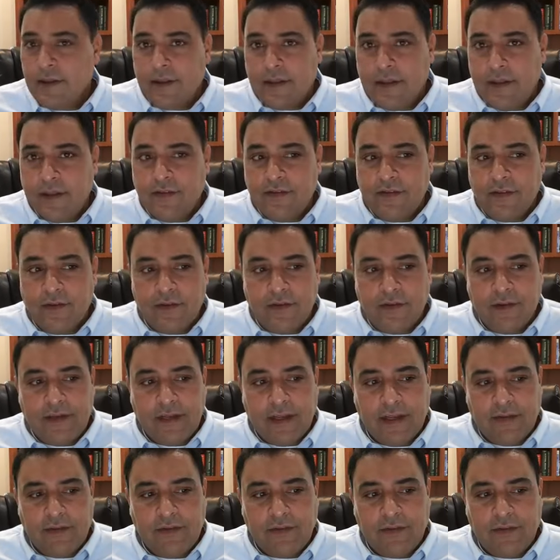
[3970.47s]
Is there a
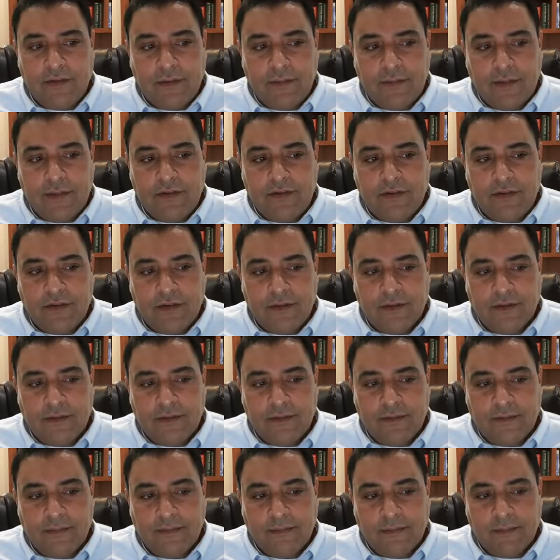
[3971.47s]
test for dementia?
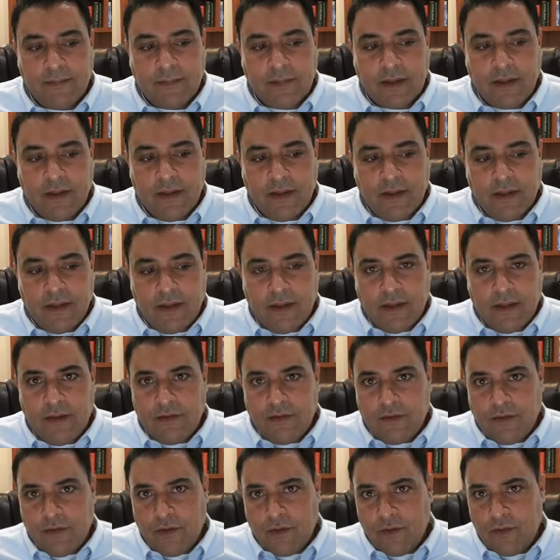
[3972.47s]

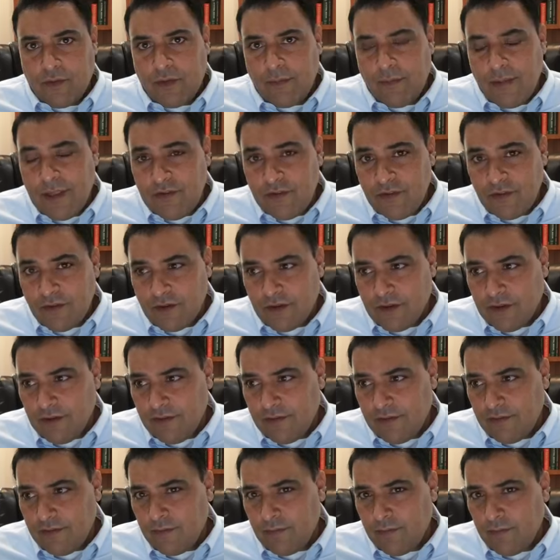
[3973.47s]
So dementia
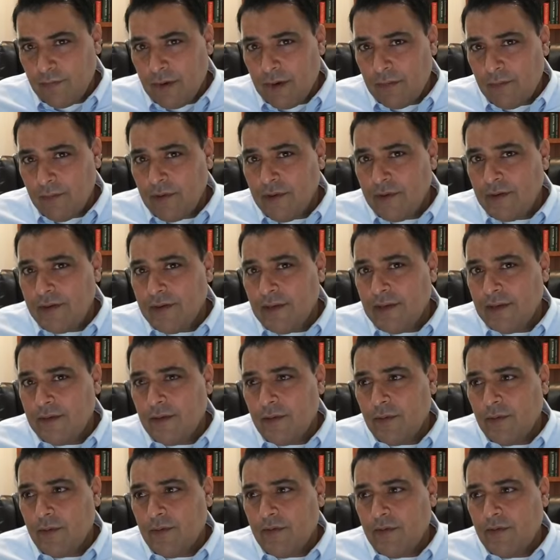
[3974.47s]
is primarily
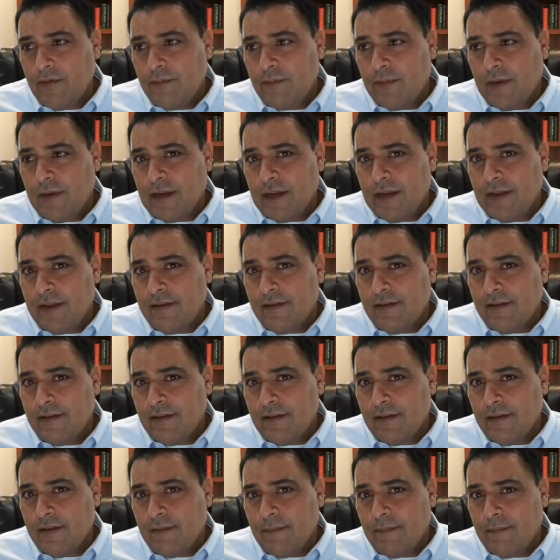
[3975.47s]
diagnosed by,
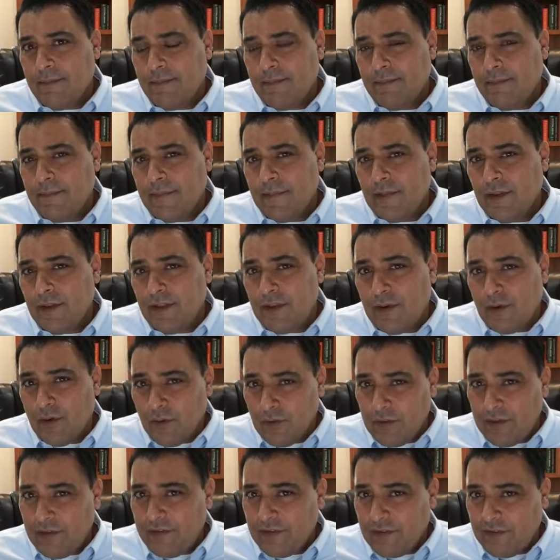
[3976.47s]
the
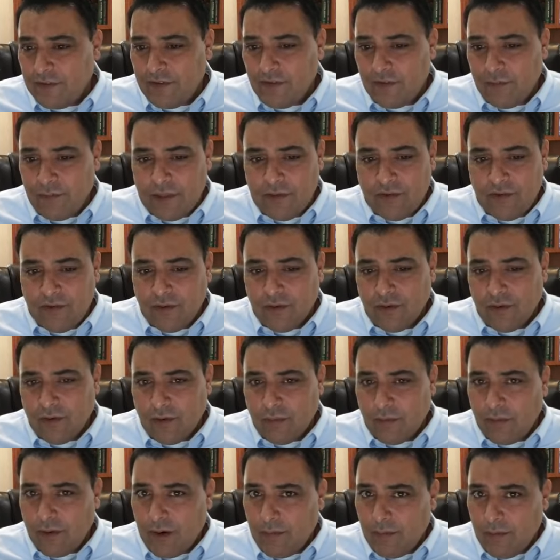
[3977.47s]
early signs of dementia
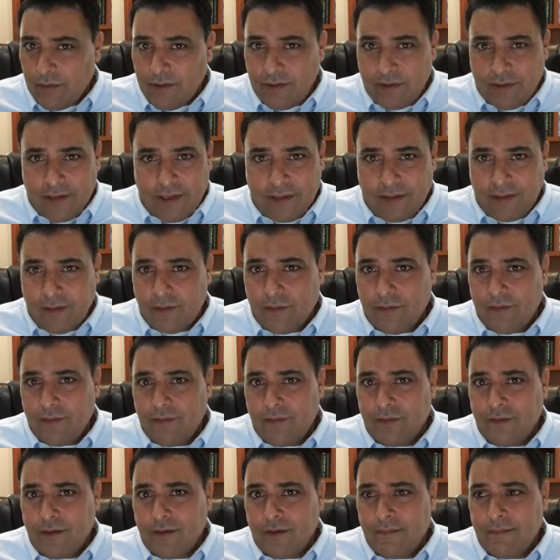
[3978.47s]
are primarily diagnosed
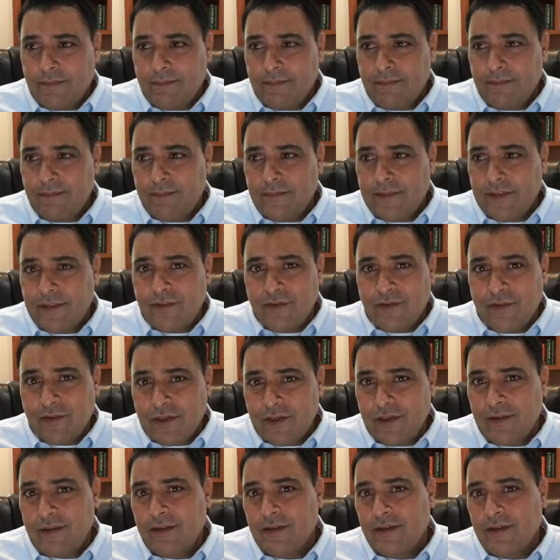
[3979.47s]
from history